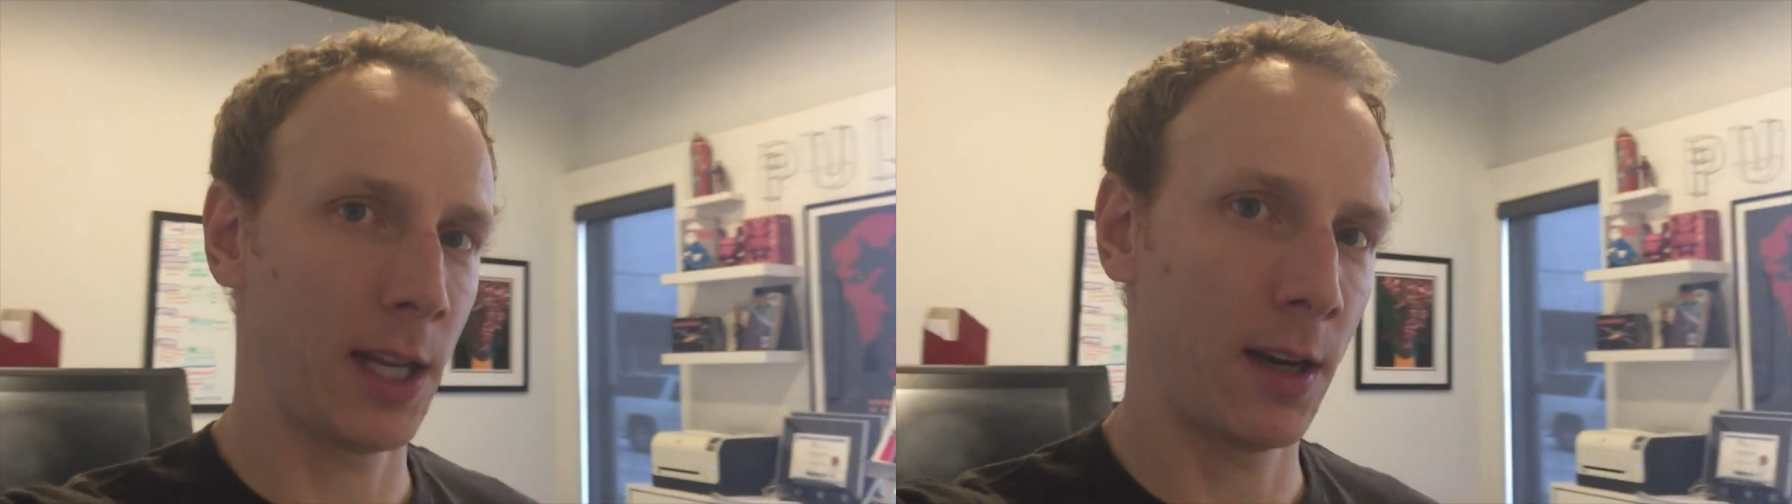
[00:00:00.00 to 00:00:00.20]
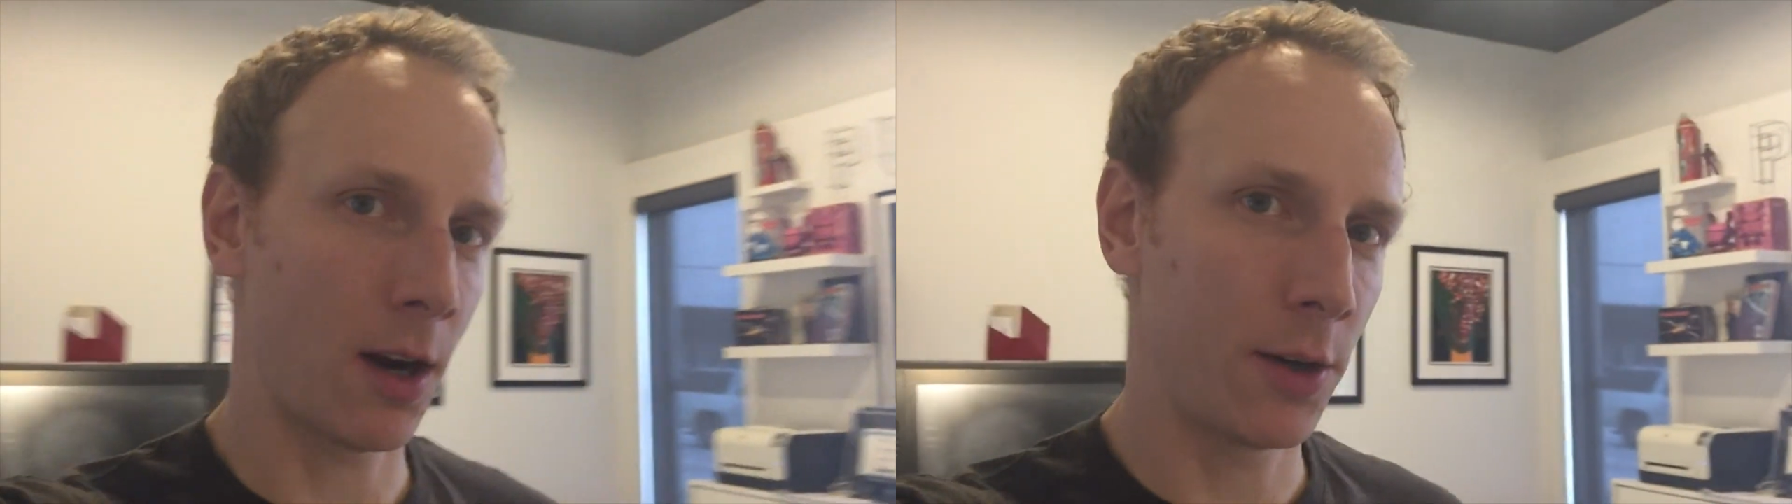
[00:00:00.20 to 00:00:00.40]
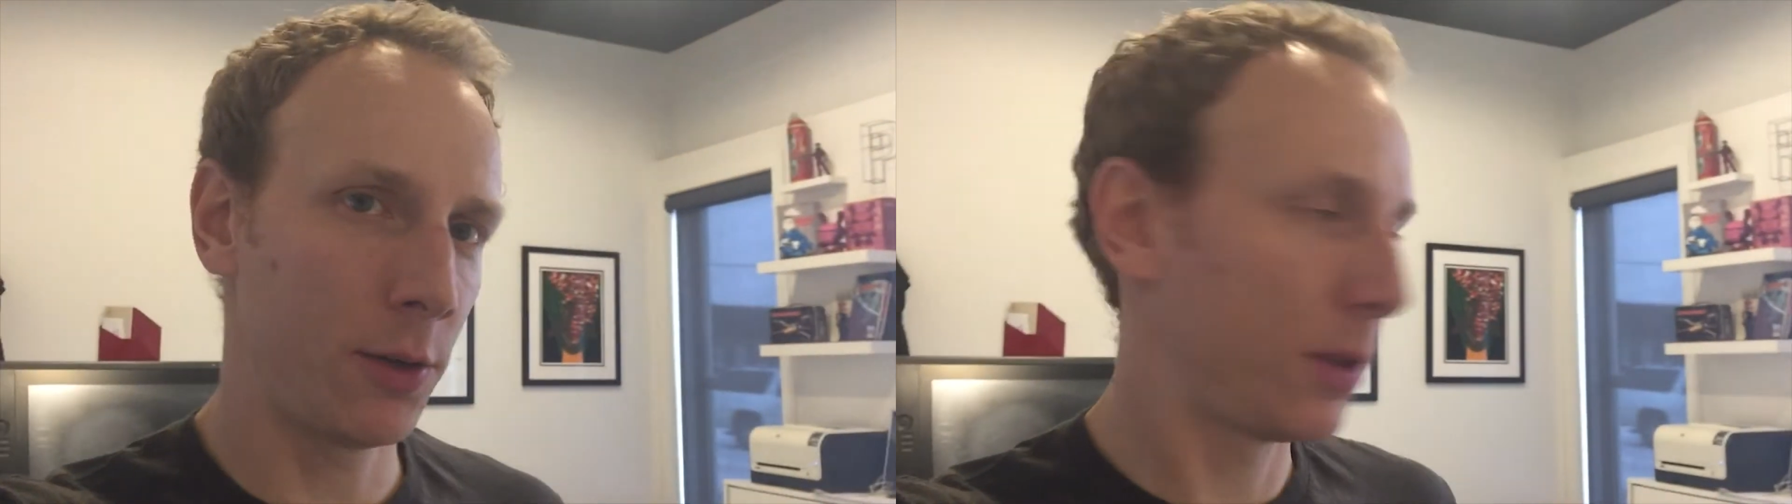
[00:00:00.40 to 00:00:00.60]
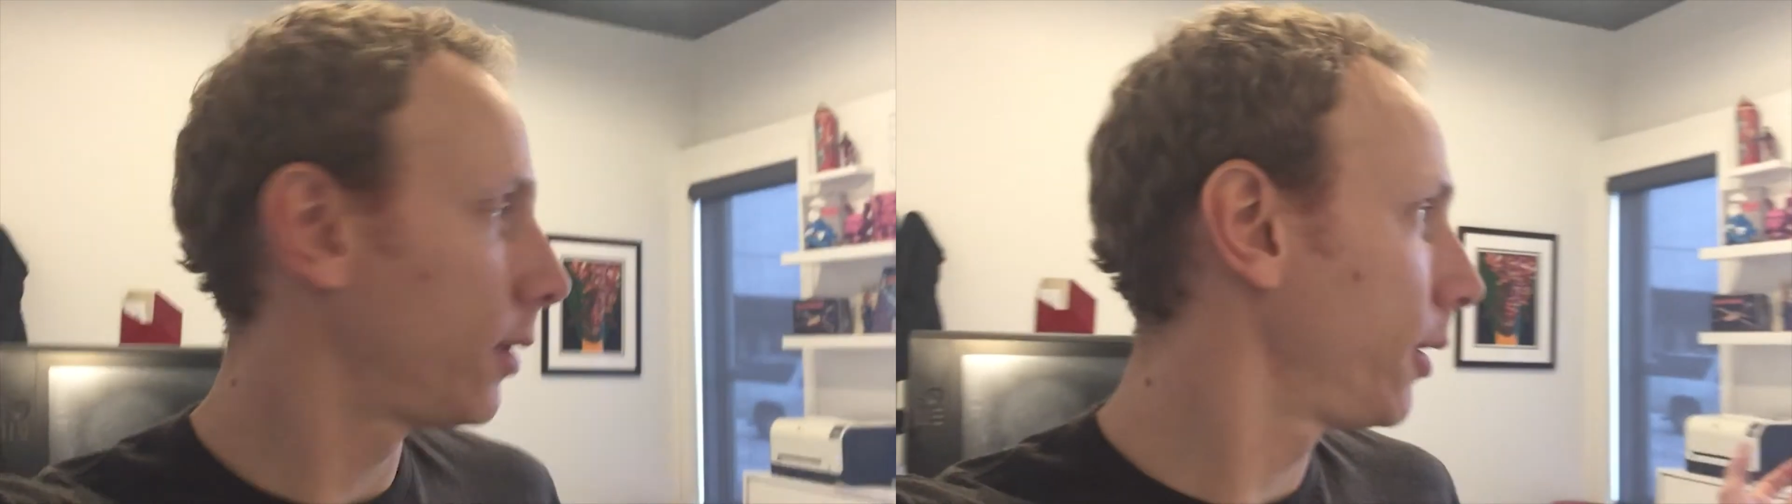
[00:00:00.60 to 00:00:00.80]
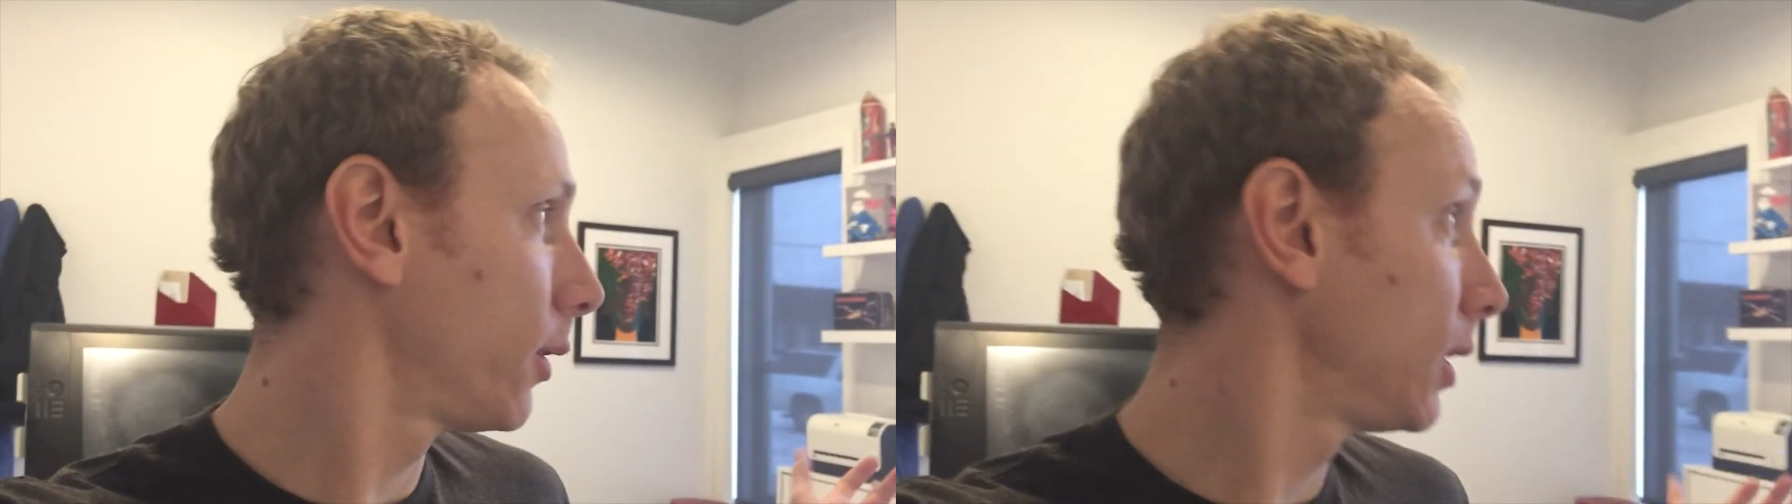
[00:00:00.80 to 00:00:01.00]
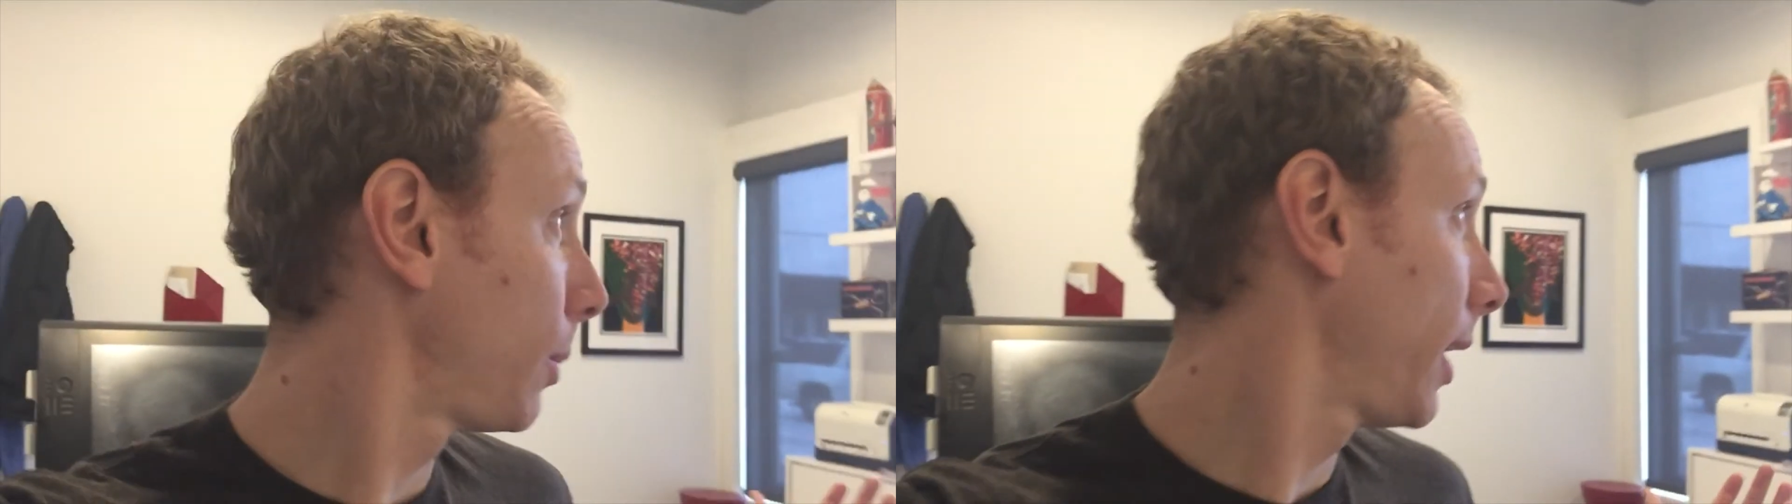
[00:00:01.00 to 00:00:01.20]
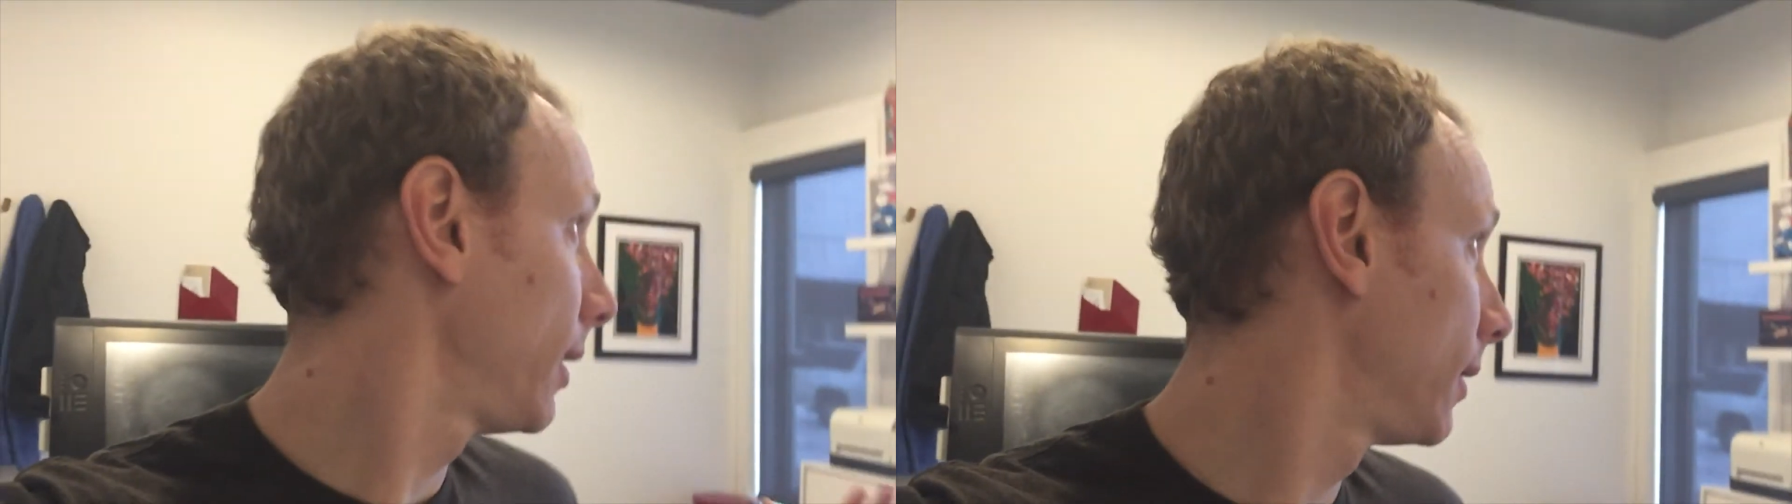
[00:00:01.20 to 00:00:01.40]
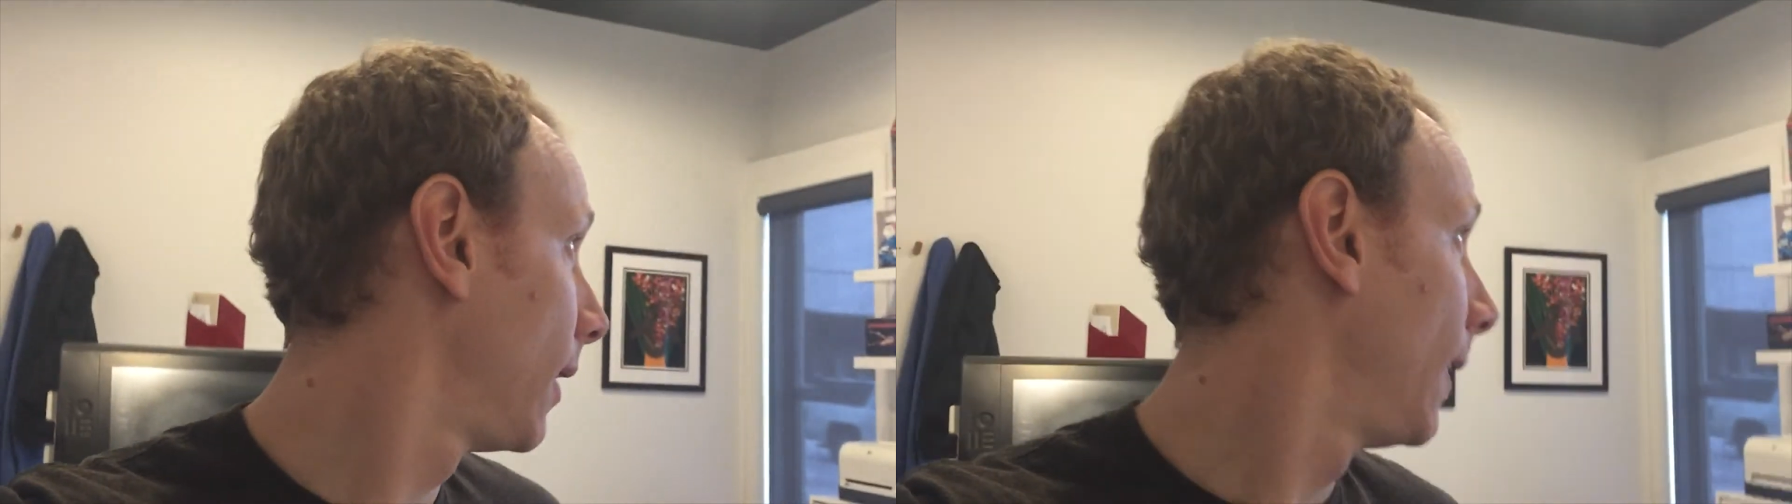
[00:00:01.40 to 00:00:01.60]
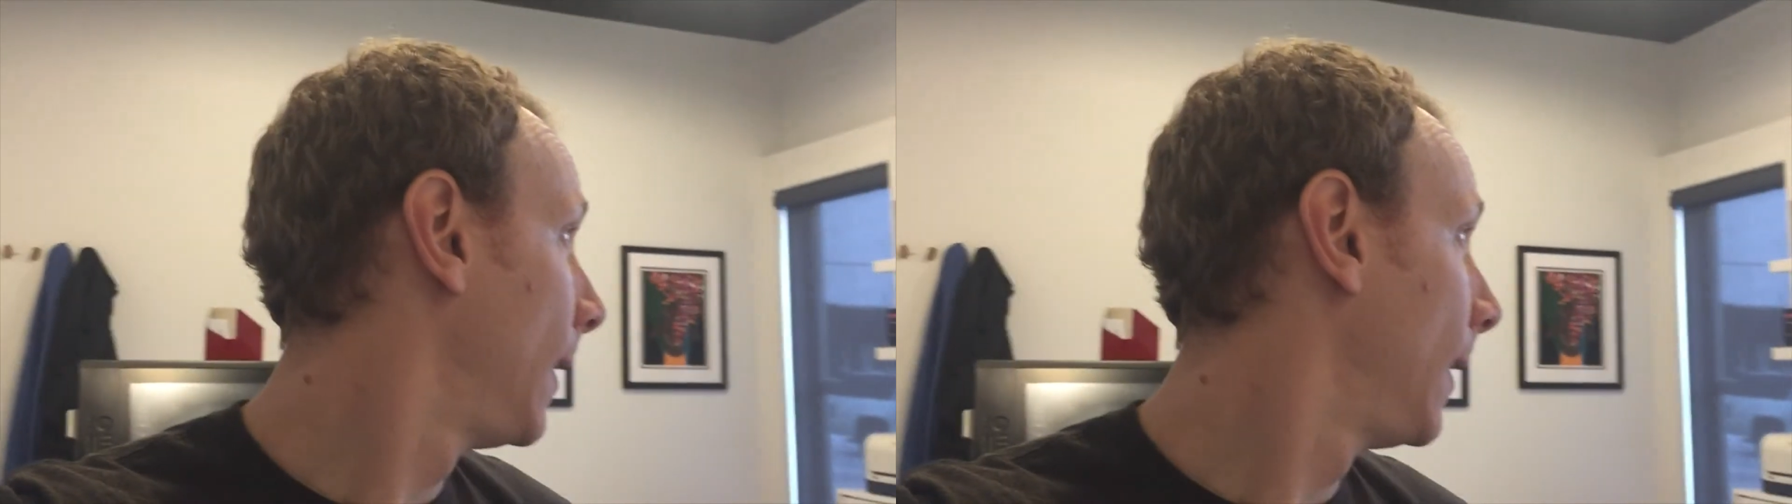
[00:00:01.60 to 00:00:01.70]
in our new studio space